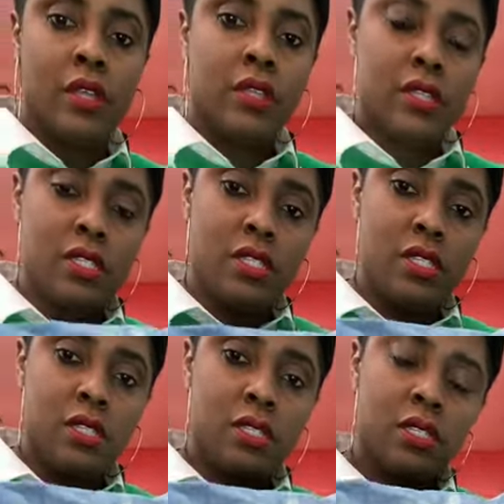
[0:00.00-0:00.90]
This
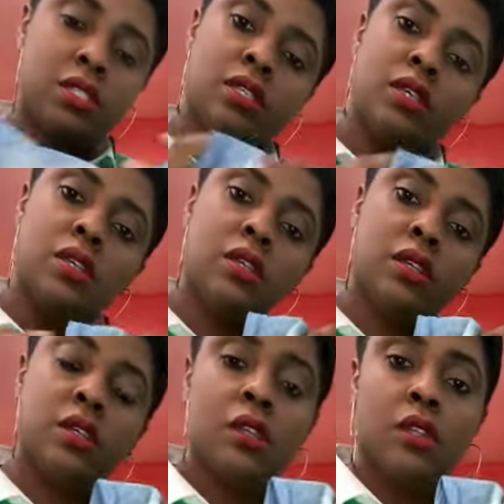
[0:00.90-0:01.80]
is
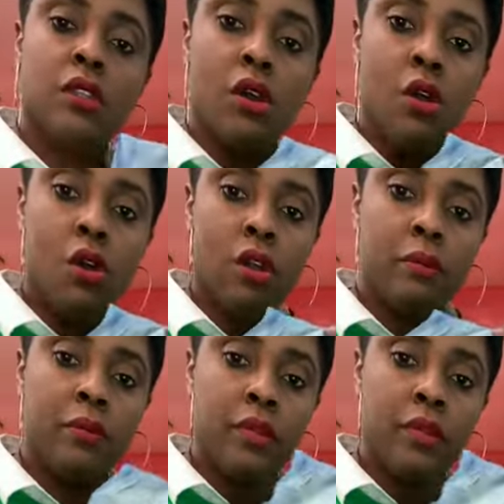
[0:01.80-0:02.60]
the arm.